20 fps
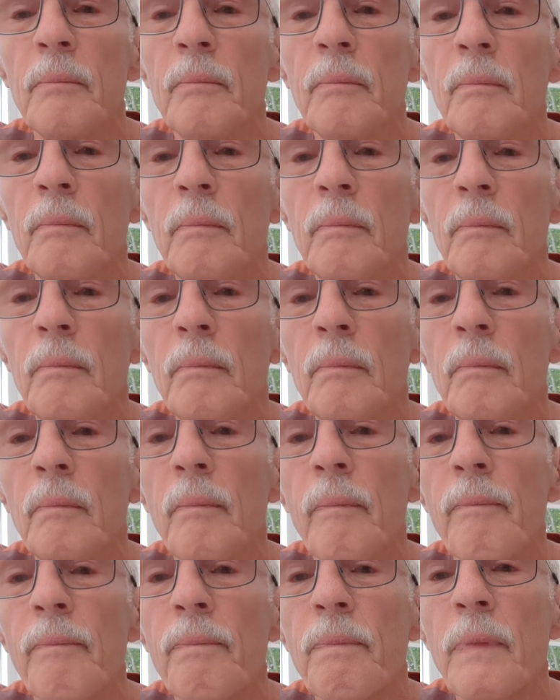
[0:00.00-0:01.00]

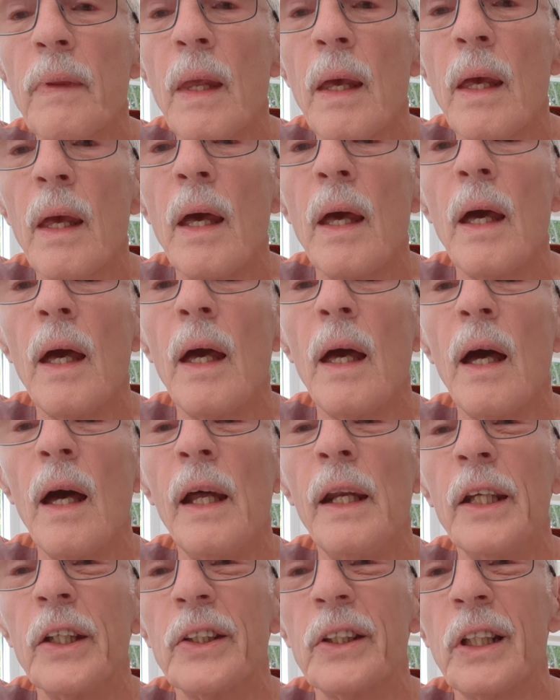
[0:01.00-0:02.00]

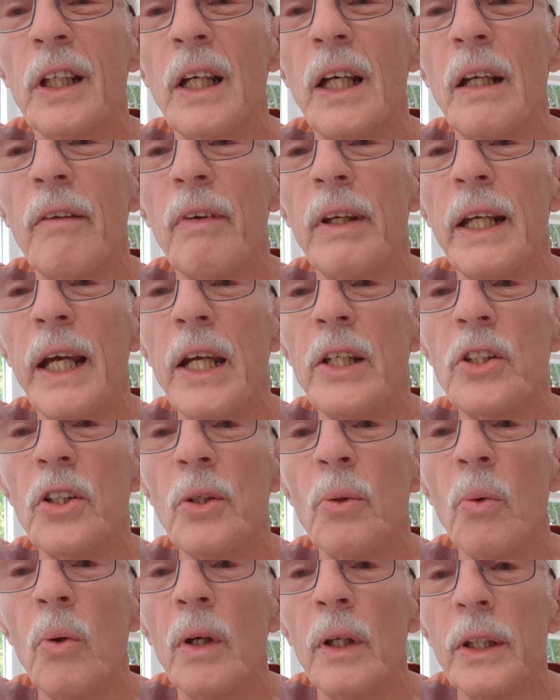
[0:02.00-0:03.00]
And it's kind of an edgy
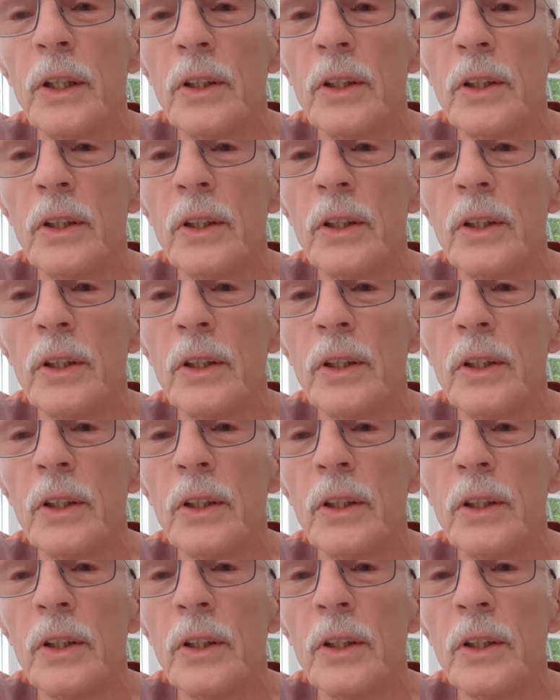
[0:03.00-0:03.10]
one,